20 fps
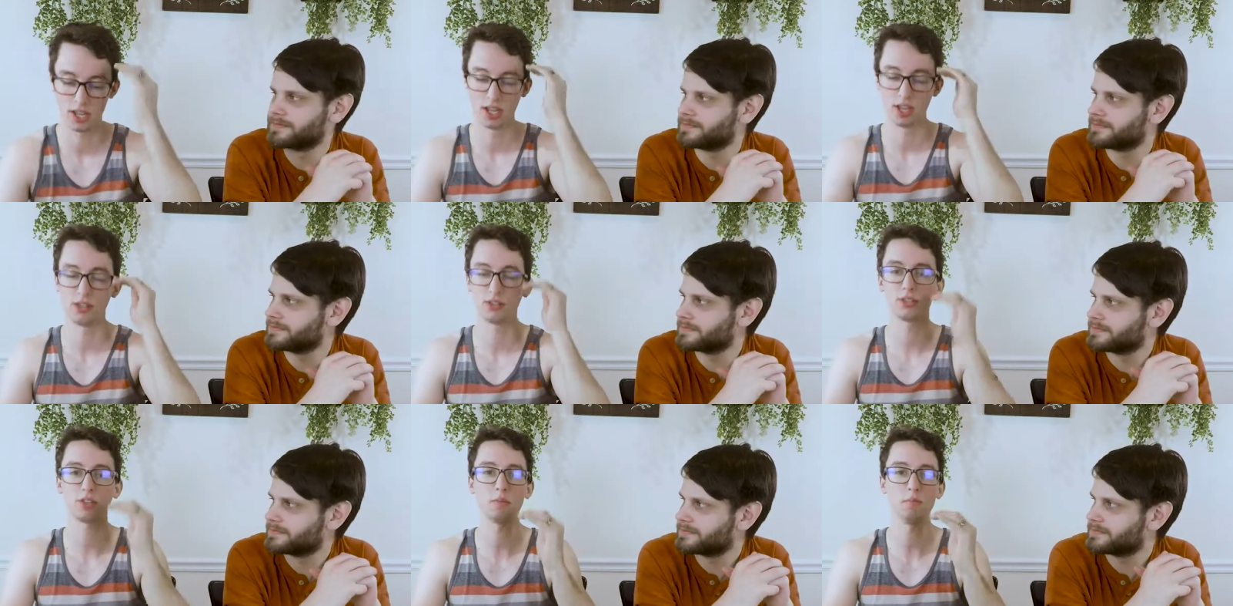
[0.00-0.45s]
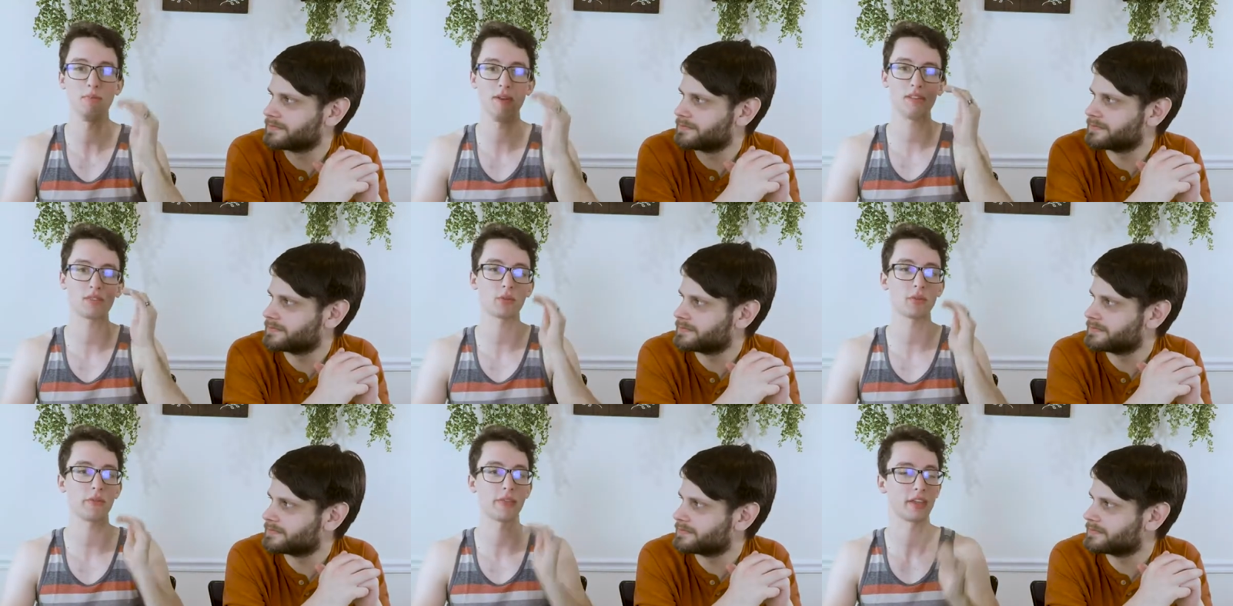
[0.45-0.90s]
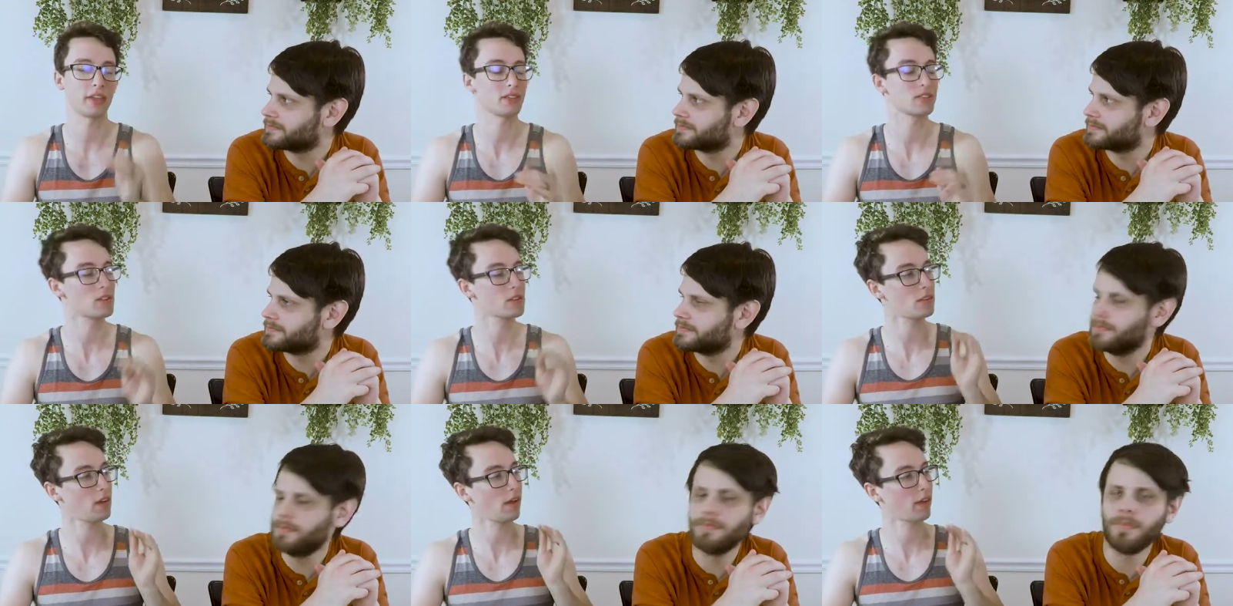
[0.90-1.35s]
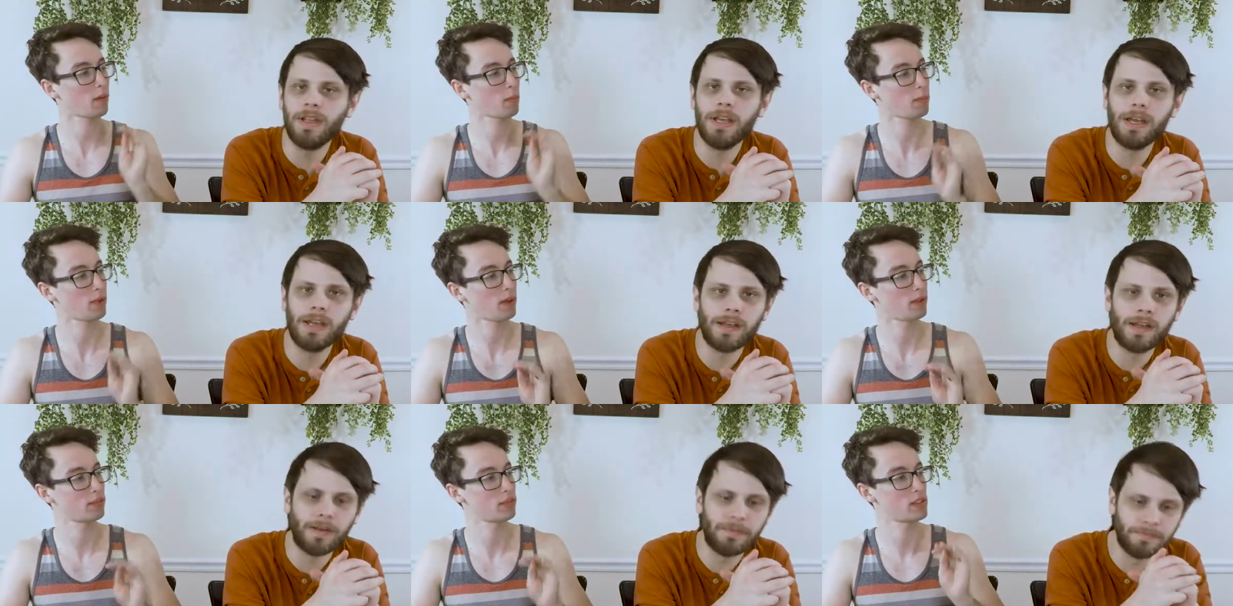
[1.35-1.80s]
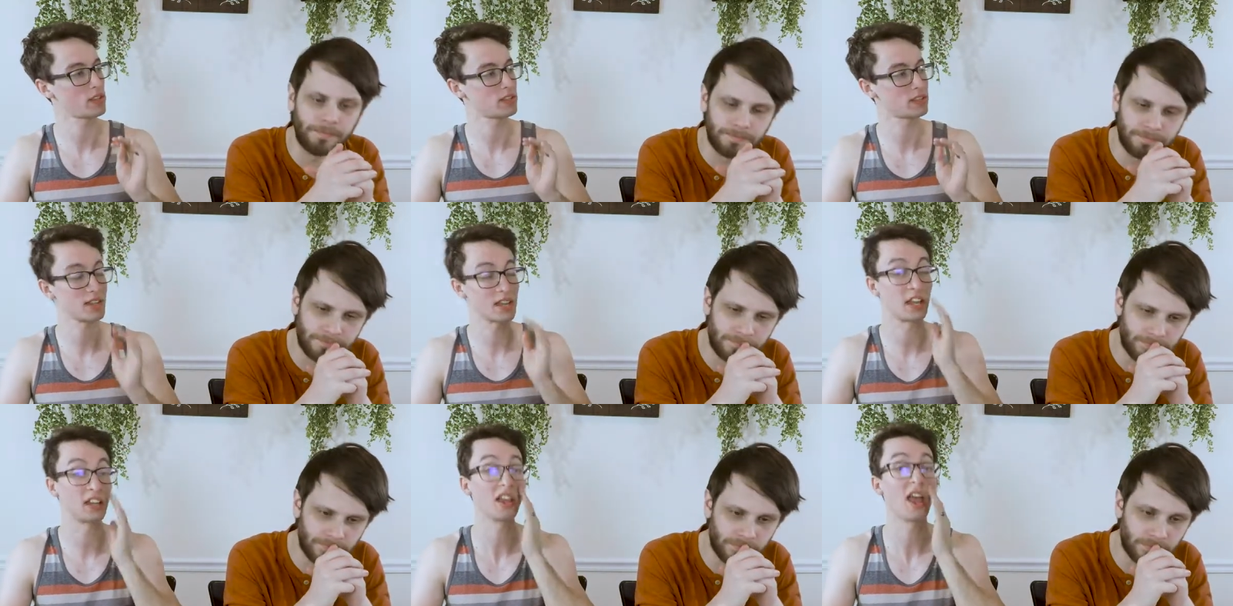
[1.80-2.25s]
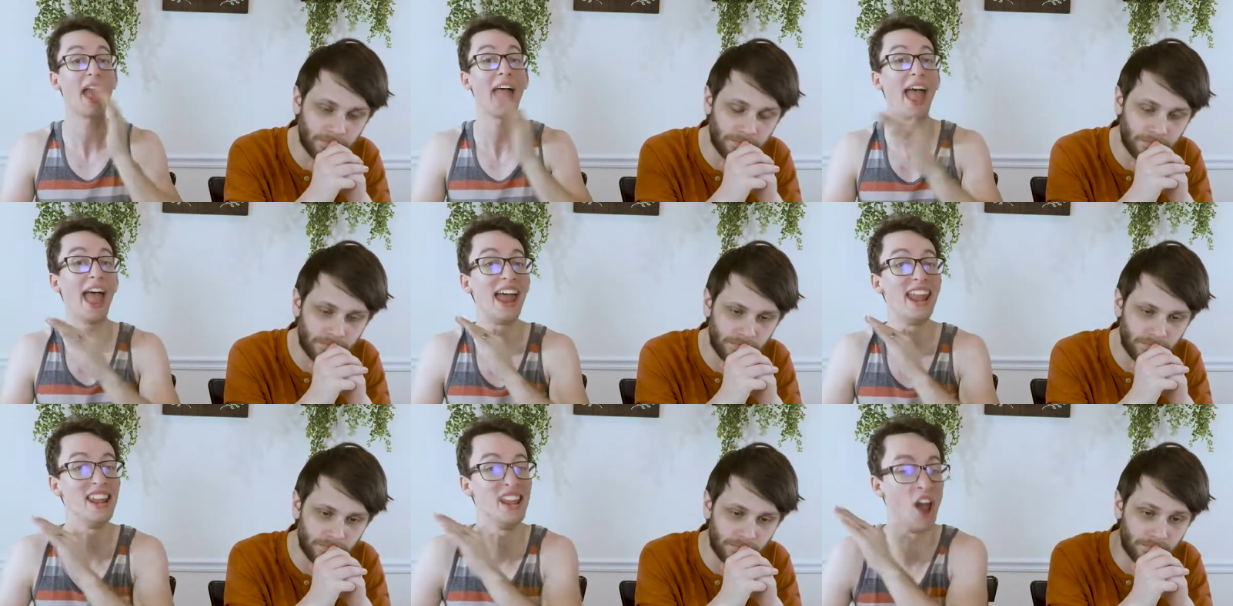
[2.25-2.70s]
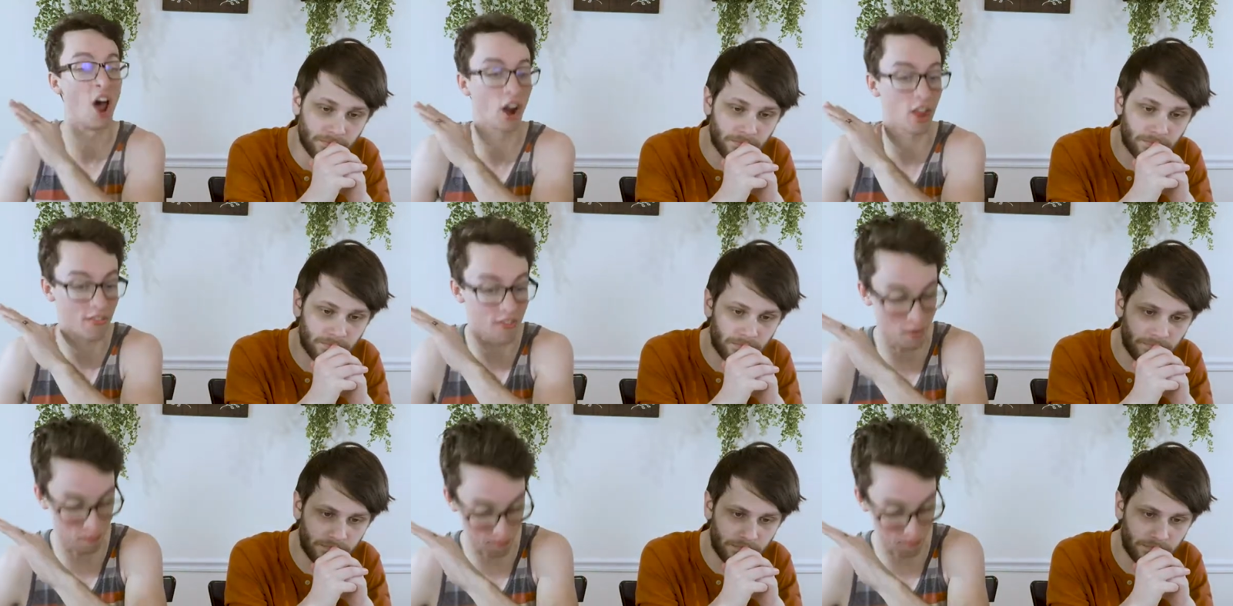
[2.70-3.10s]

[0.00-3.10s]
Speaker 1: some mental things to talk yeah, about yeah. for these things, and none of it